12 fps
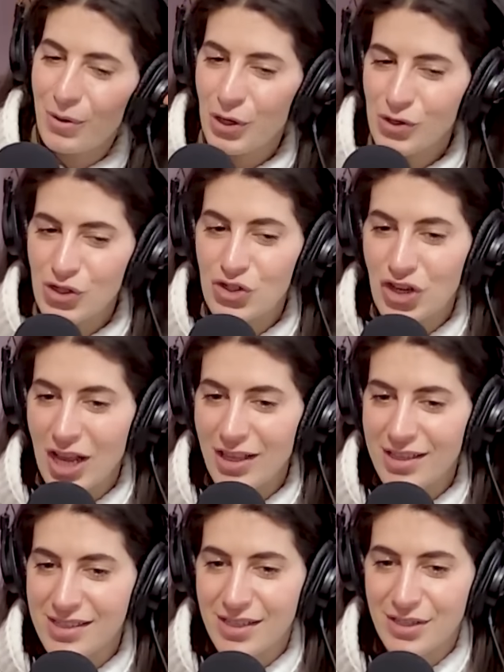just like,
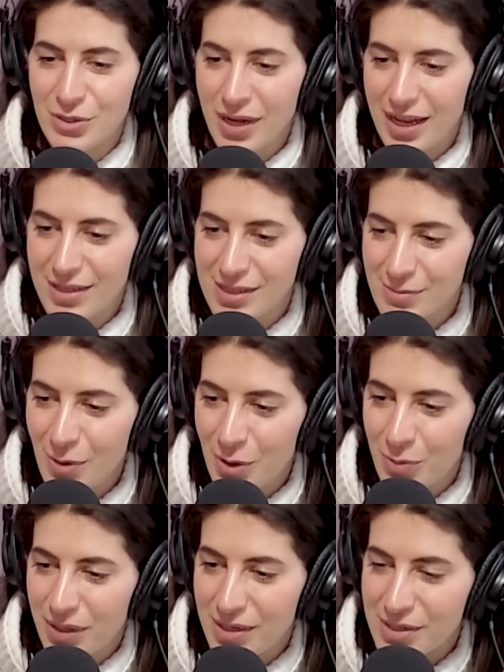jealous because you can't smoke
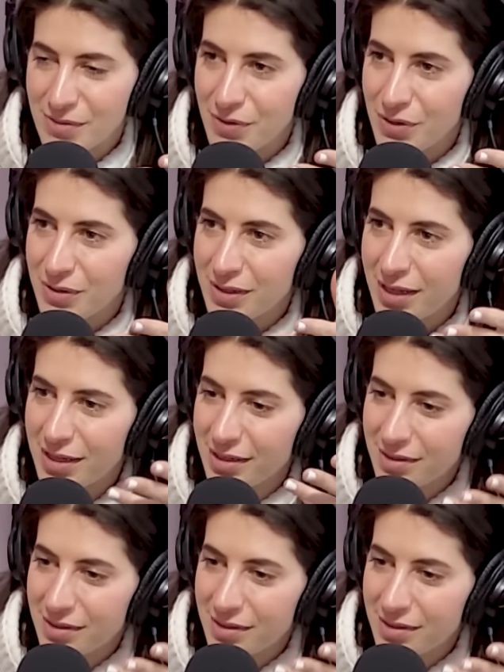because of your like.